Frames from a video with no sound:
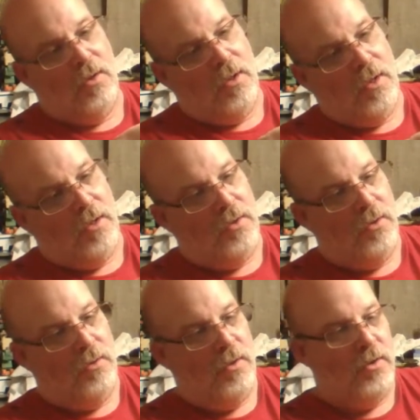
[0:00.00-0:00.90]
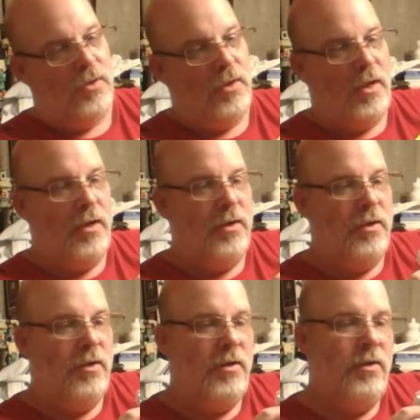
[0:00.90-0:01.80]
into this slot
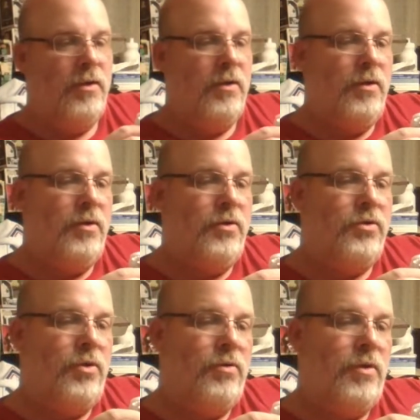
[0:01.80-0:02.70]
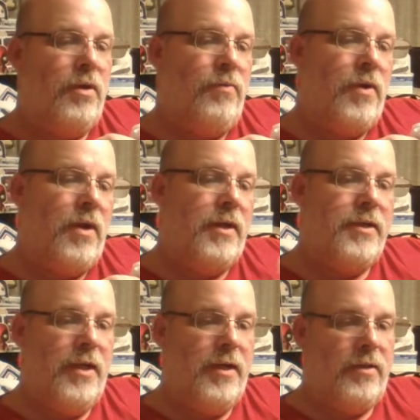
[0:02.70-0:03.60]
so that when I
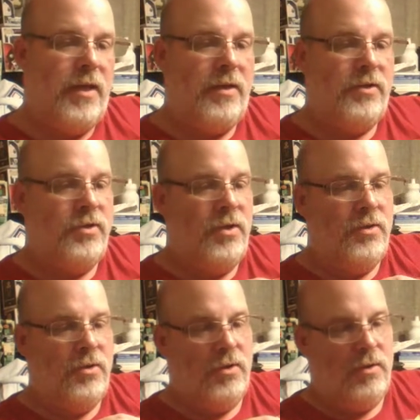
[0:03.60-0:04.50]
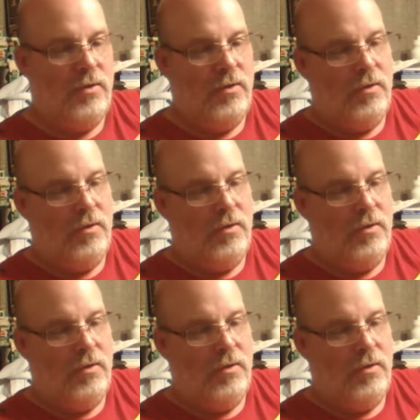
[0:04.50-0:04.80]
take that center